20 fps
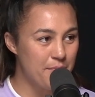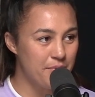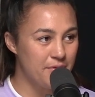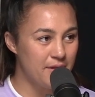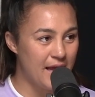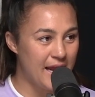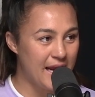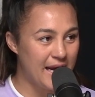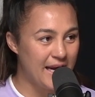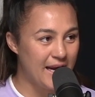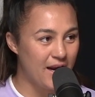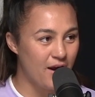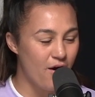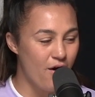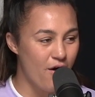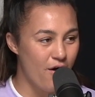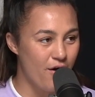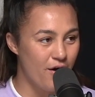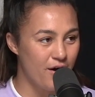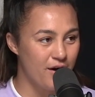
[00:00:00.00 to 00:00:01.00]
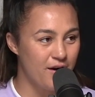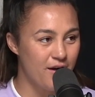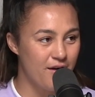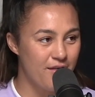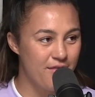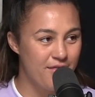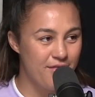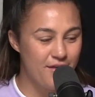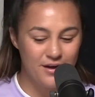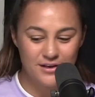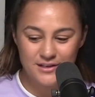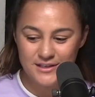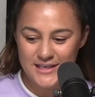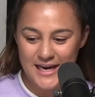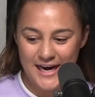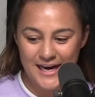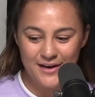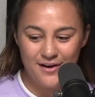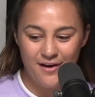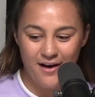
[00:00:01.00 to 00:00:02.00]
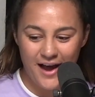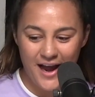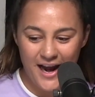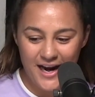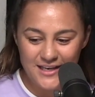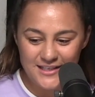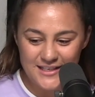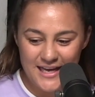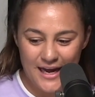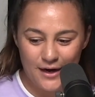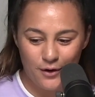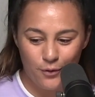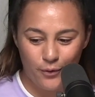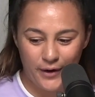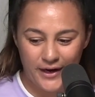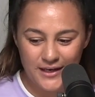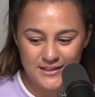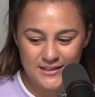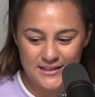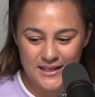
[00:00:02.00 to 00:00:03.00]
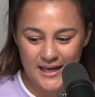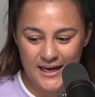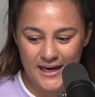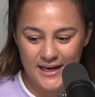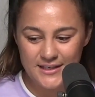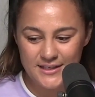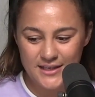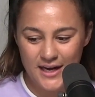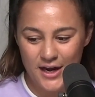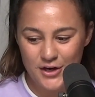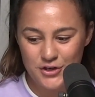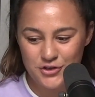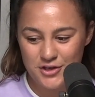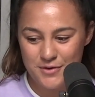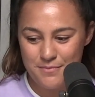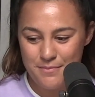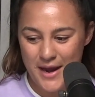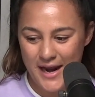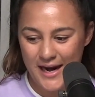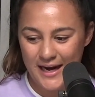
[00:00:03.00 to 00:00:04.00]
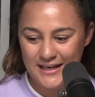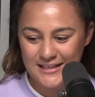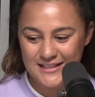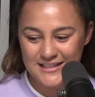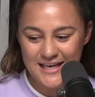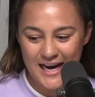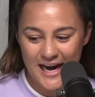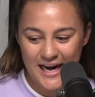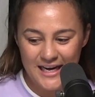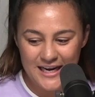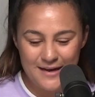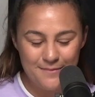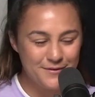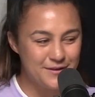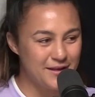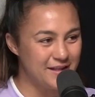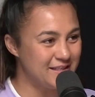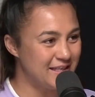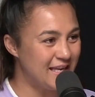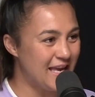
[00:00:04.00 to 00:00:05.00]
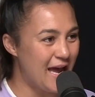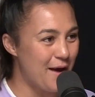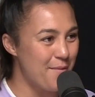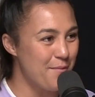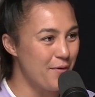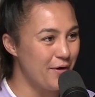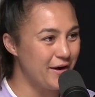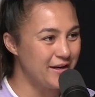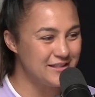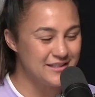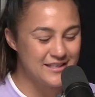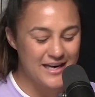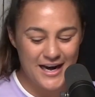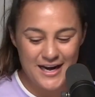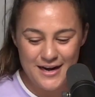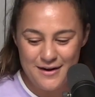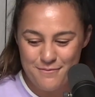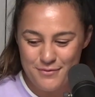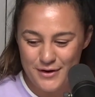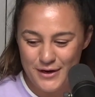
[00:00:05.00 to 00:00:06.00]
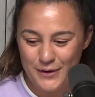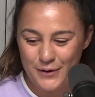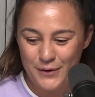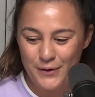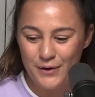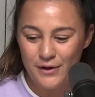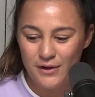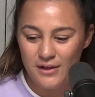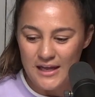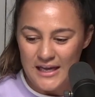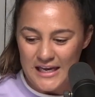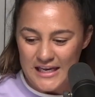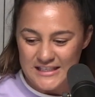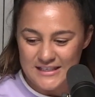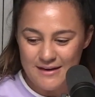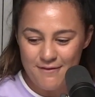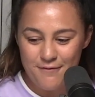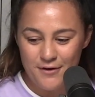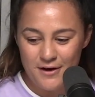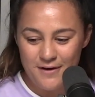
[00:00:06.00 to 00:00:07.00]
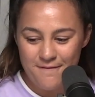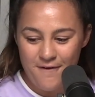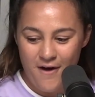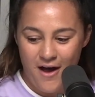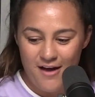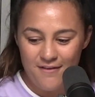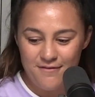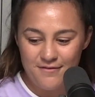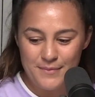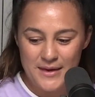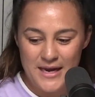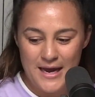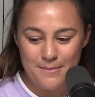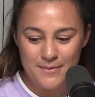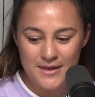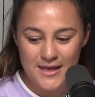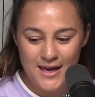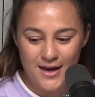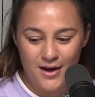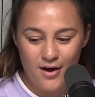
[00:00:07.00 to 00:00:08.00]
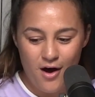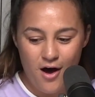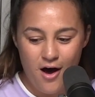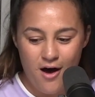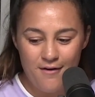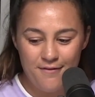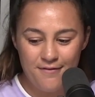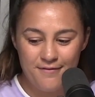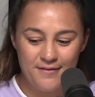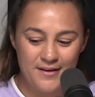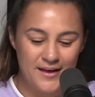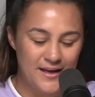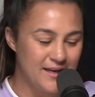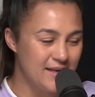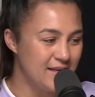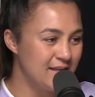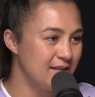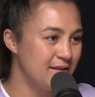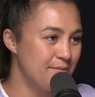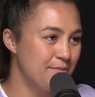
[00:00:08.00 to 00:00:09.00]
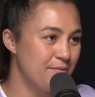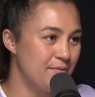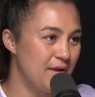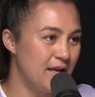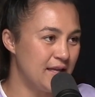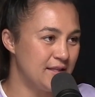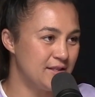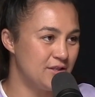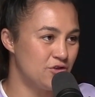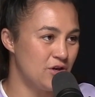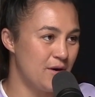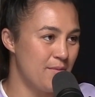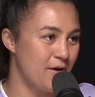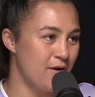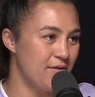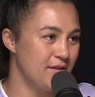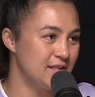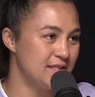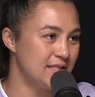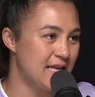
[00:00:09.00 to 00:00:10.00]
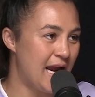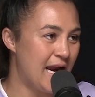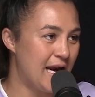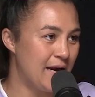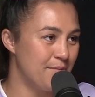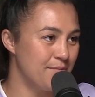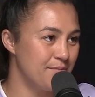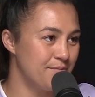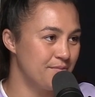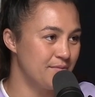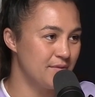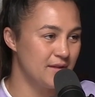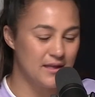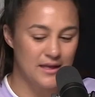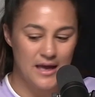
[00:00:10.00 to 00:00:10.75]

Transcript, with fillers: They're playing on Thursday night at Queensland Country Bank Stadium. So that's a Cowboys stadium. Pretty yep. cool. 7.45 p.m. kickoff. It's streaming on the same.